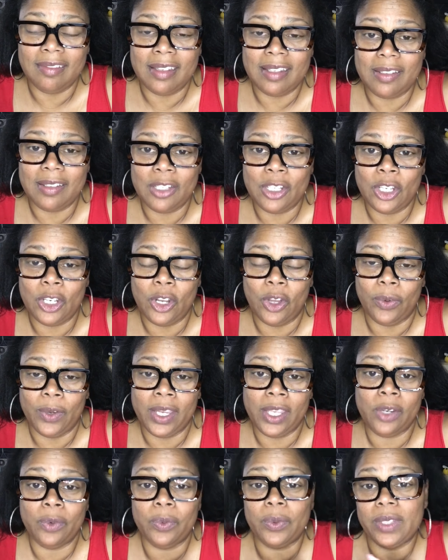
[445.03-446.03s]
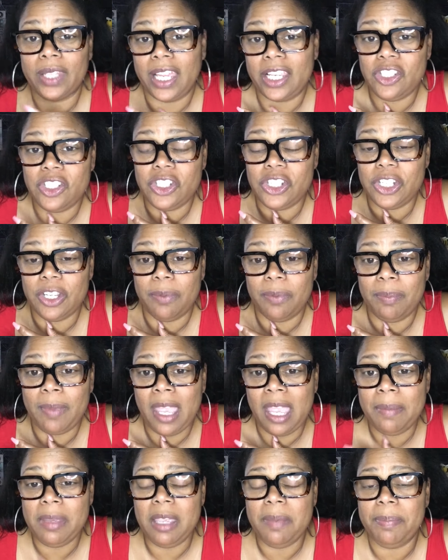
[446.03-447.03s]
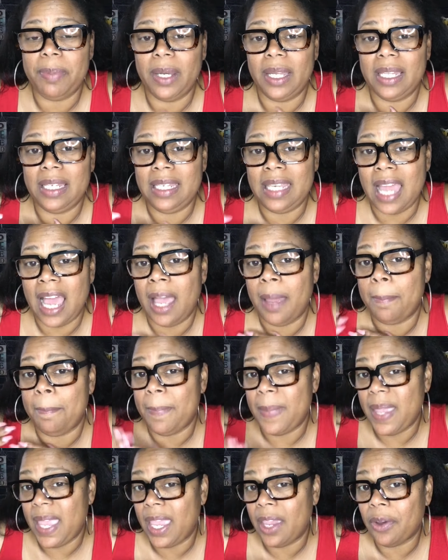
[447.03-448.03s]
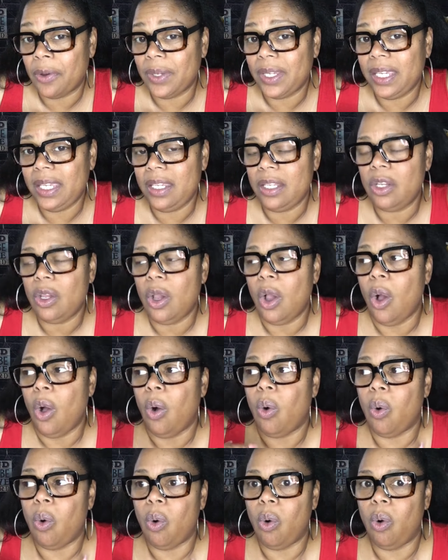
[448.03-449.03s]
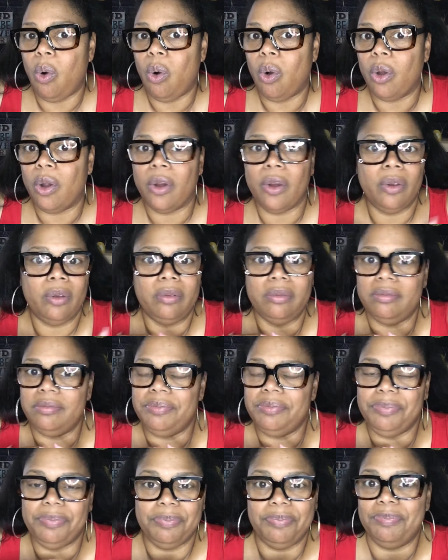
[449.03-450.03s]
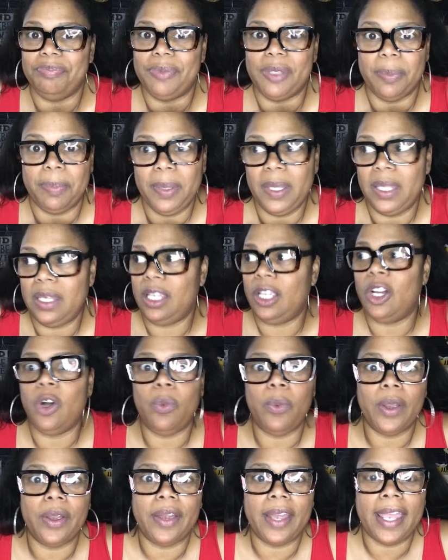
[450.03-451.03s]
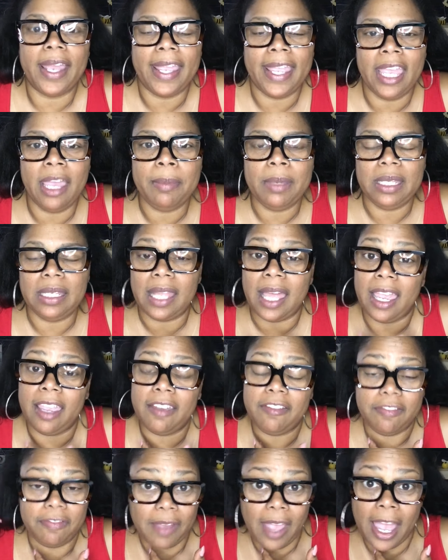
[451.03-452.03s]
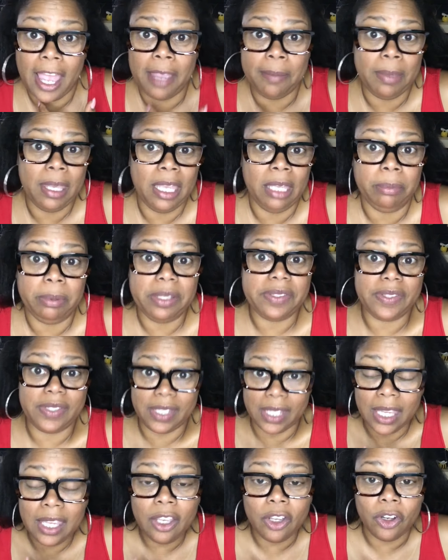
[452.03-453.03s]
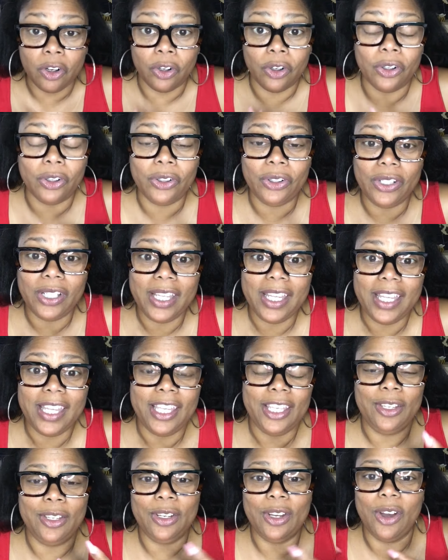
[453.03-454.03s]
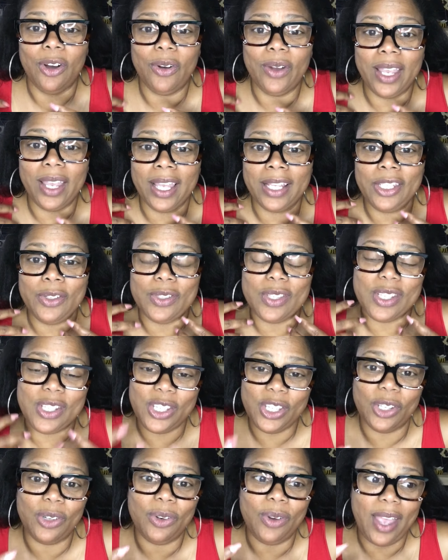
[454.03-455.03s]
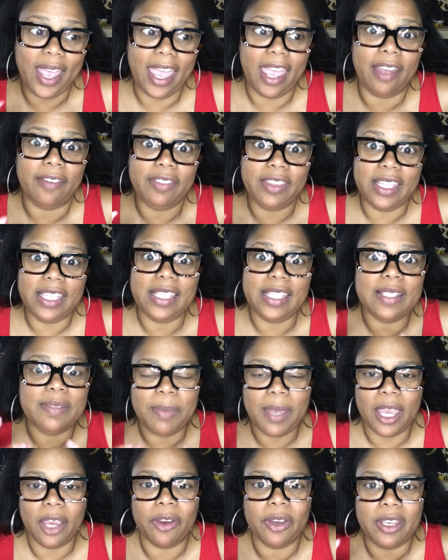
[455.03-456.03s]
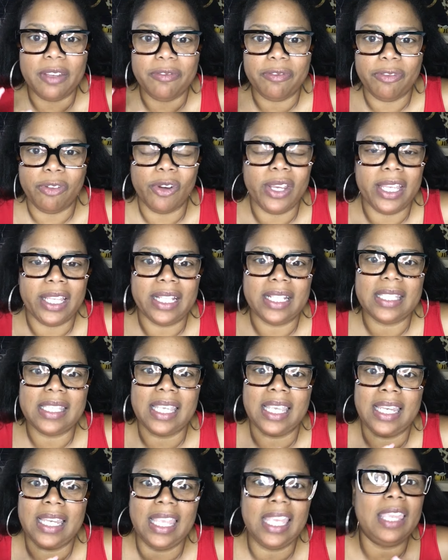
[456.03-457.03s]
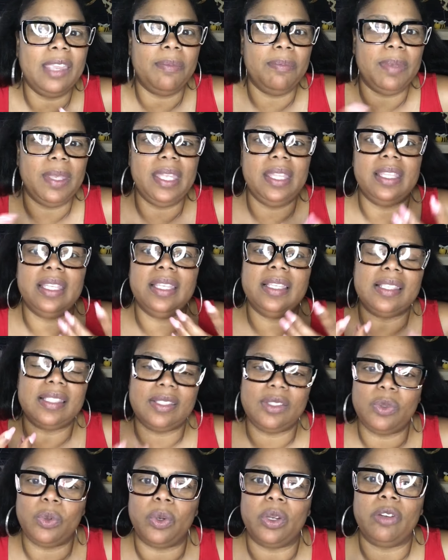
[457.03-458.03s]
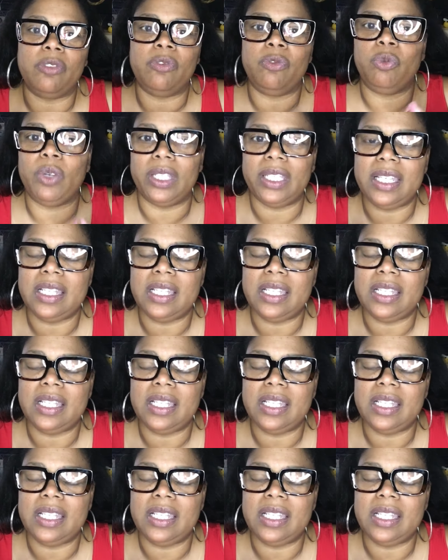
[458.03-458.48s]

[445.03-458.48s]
you know, in a relationship maybe, but not married, or depending on where I am in life, I may be single. You know, and you still have these married friends, and it can be this sort of really